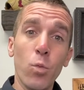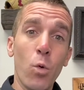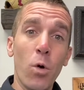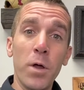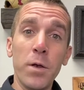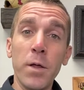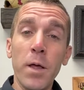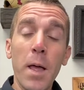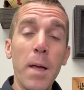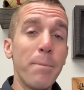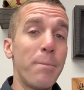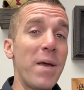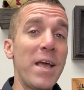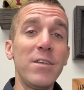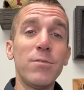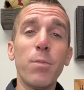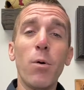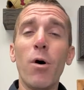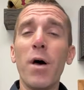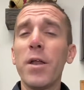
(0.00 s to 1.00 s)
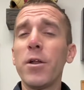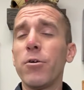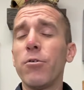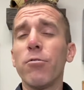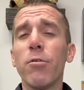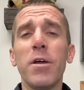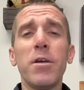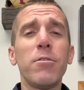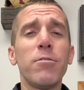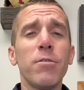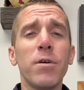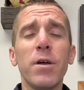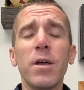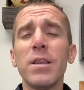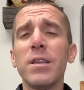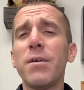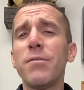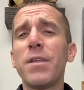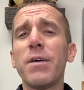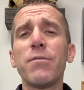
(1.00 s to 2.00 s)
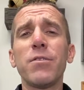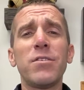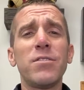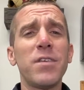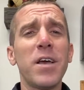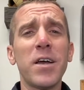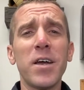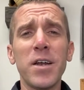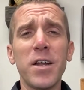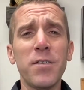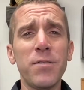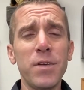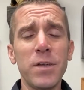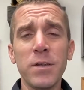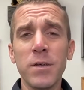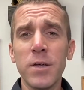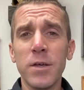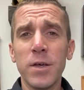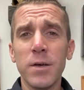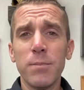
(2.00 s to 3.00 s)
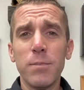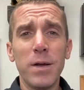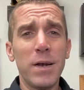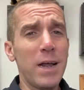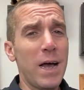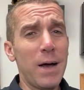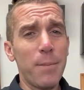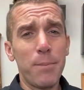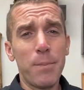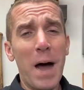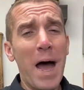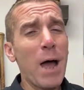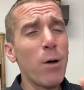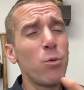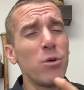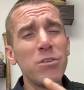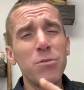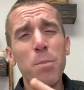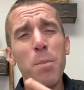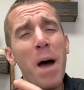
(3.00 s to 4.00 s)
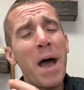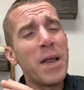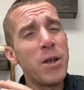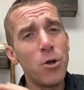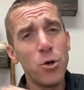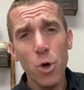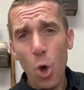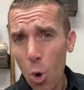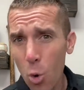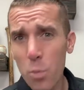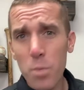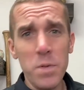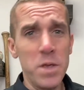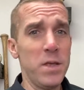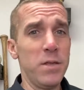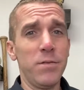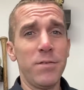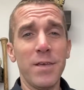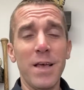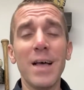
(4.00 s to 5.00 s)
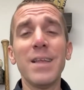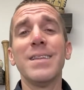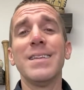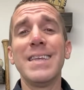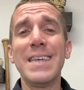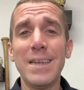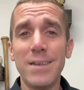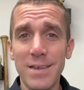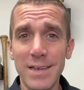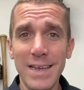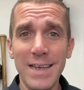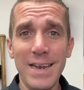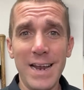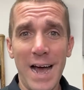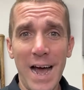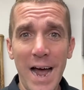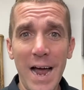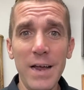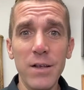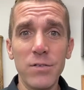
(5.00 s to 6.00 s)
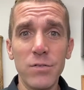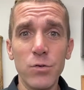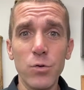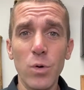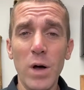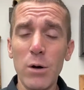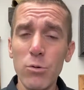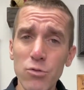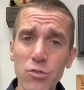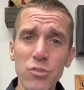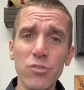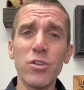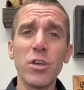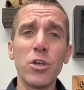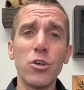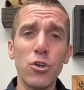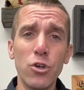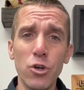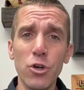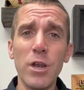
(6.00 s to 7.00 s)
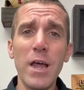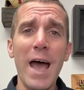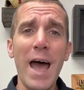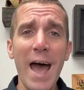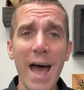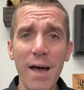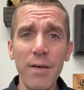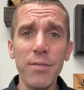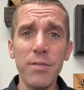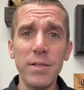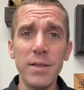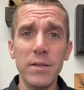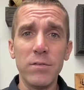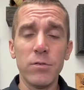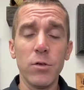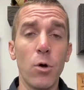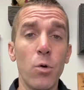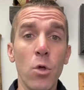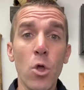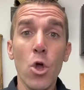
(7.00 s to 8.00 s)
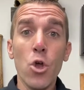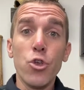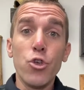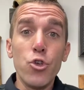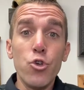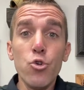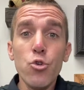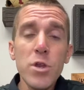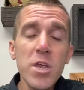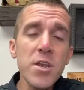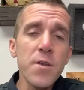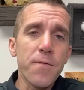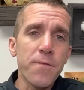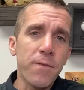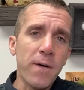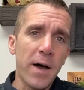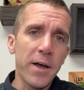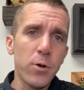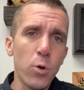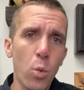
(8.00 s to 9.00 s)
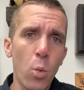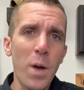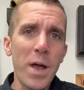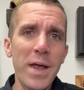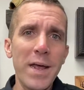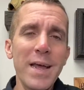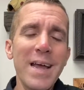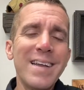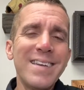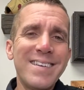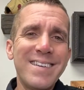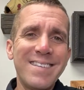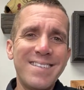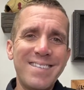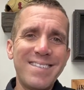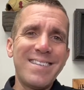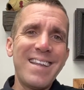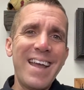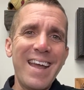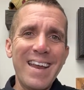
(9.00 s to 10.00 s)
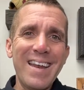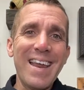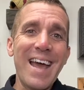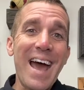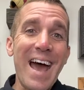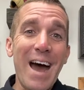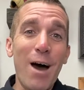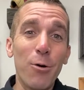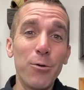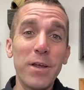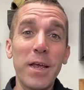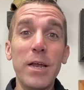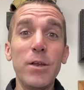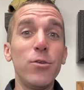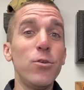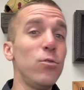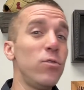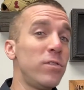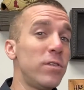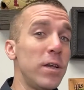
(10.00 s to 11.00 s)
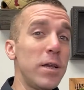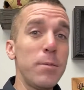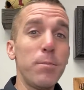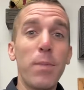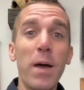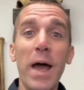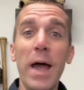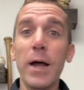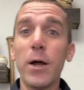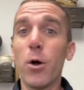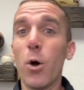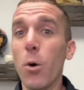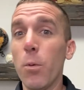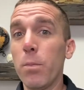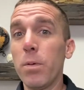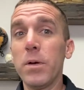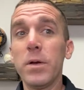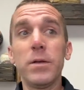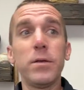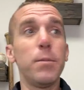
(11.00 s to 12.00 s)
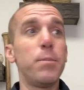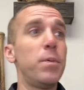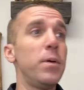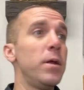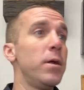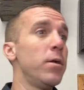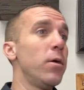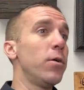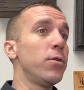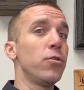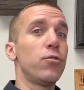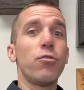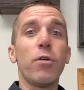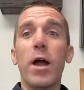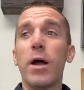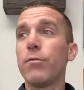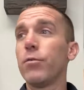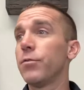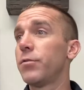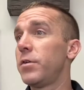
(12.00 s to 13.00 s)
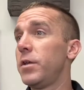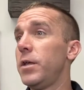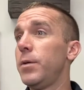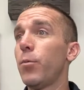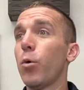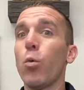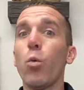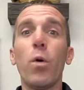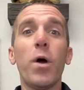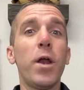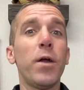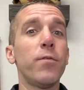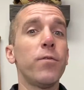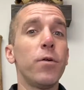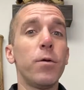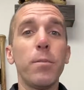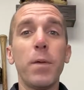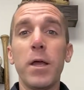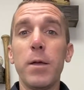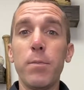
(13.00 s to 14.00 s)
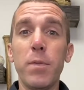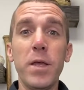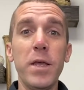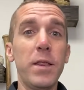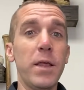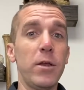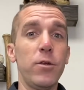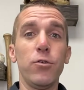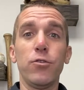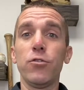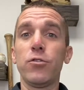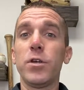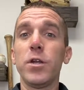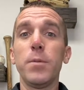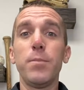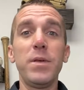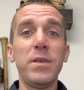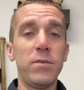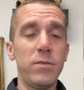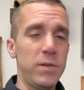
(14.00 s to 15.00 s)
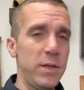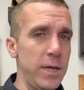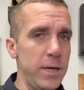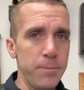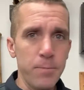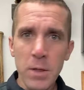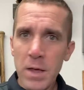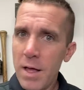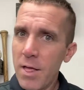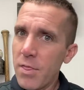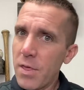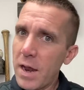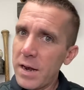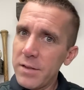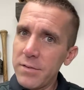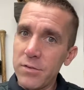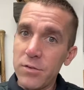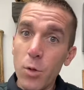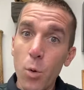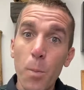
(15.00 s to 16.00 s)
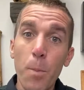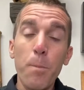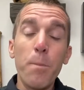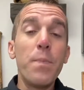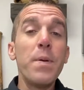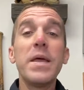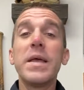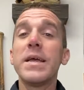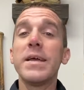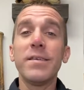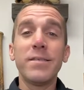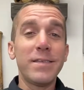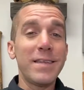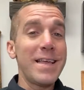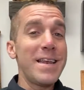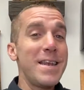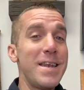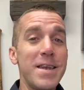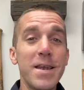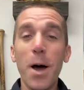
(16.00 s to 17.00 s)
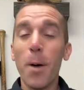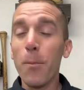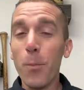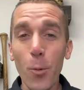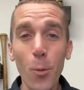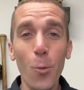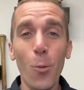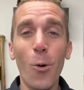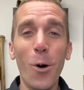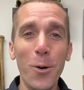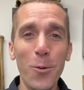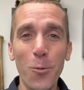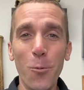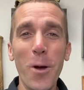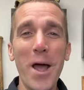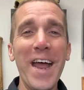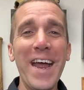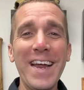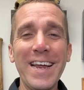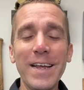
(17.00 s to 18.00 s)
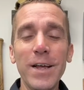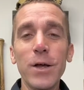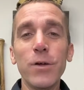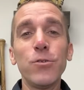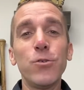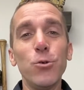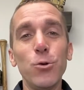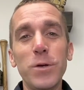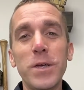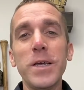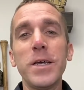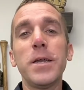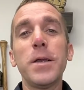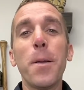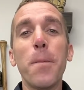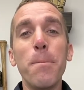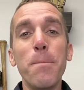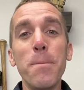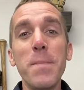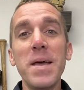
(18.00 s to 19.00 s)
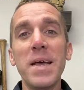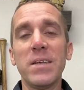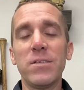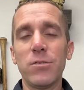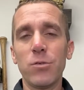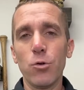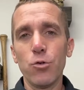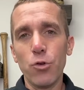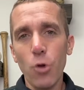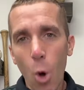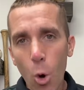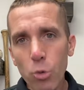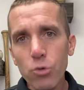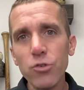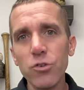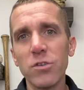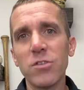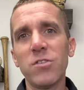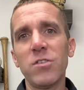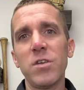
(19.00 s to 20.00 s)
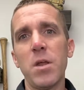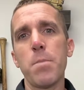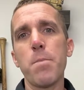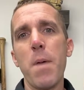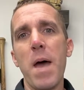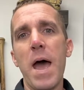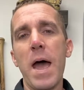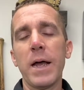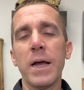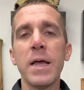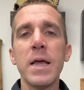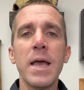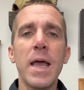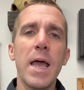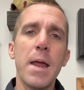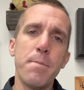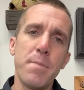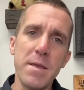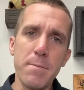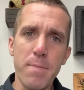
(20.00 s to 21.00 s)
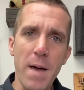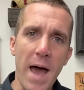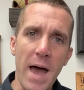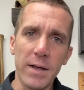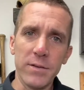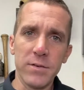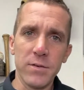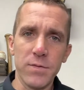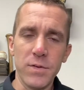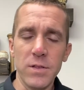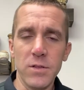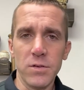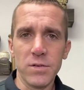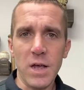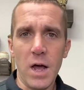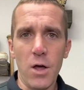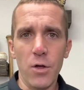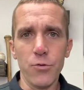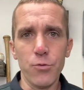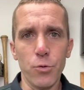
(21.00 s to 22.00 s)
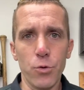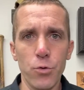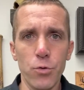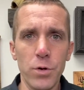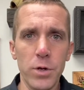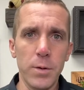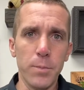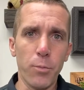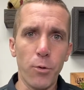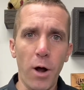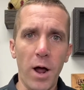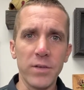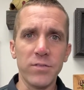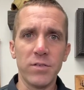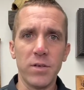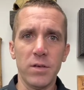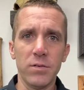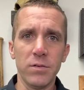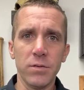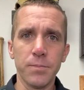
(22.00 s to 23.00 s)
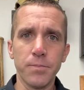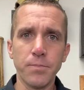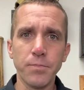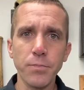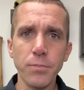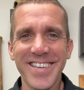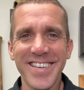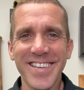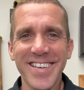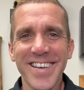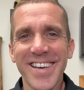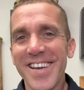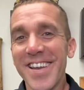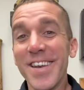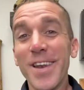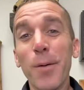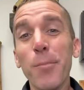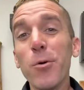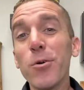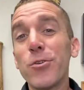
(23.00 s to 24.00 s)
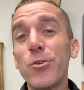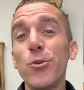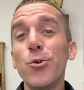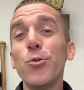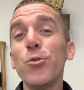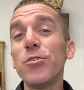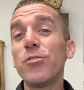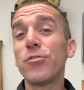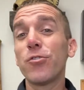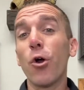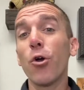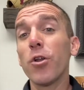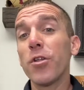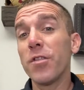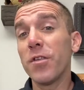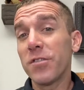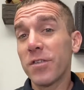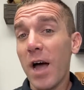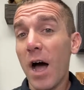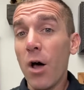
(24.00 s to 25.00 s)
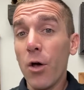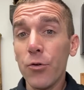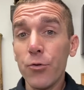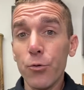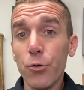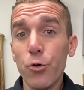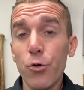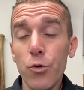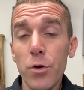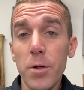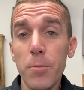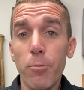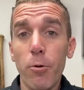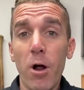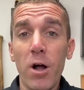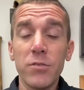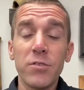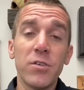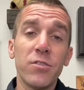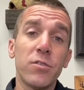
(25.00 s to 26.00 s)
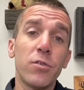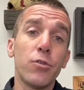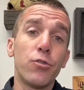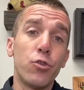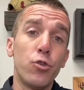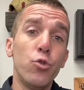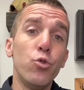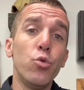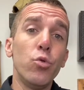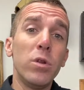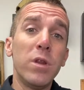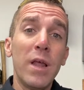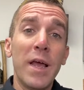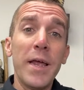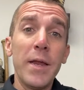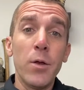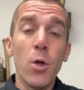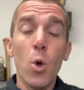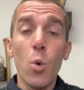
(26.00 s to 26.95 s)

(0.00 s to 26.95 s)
I baseball, had a great career. I loved every second of it. I was by no means elite in high school. I was just a good athlete. So you need to find a way to stand out. And you sitting back hoping and depending on your travel team or whatever it may be that you're just going to be seen, that is the biggest and number one way to get missed. So don't just sit back and be passive in this college recruiting process. Number two is starting this college recruiting process too late.